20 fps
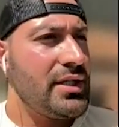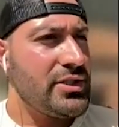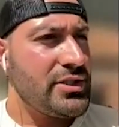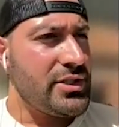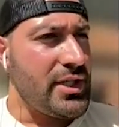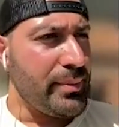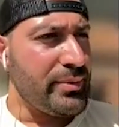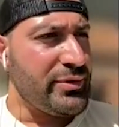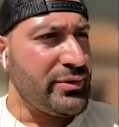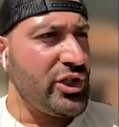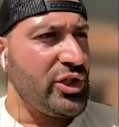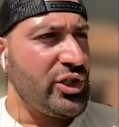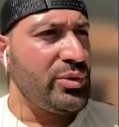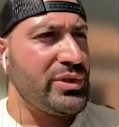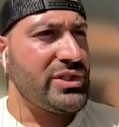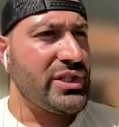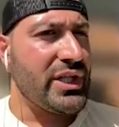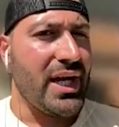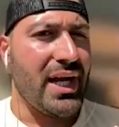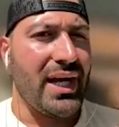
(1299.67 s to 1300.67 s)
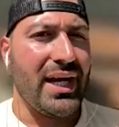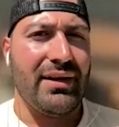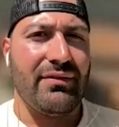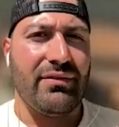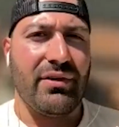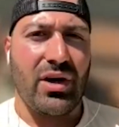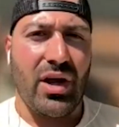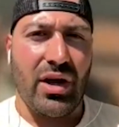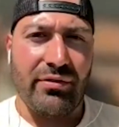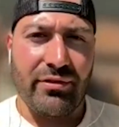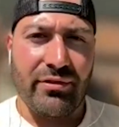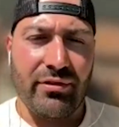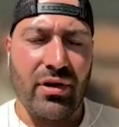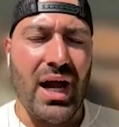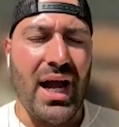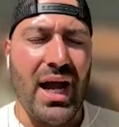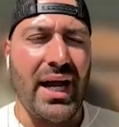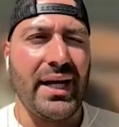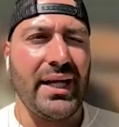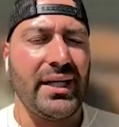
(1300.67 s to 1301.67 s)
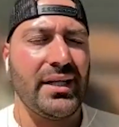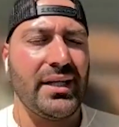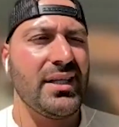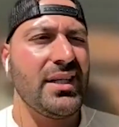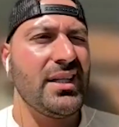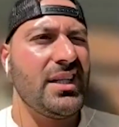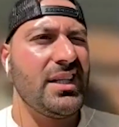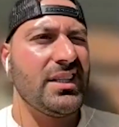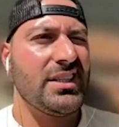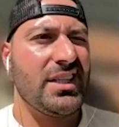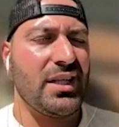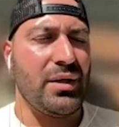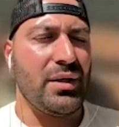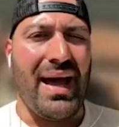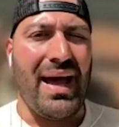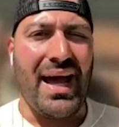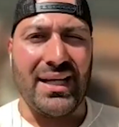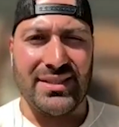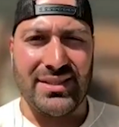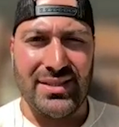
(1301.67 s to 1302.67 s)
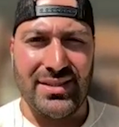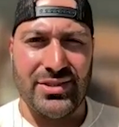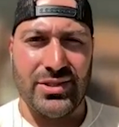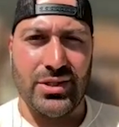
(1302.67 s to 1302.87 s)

Step 2 was to kind of give enough variety to the masses.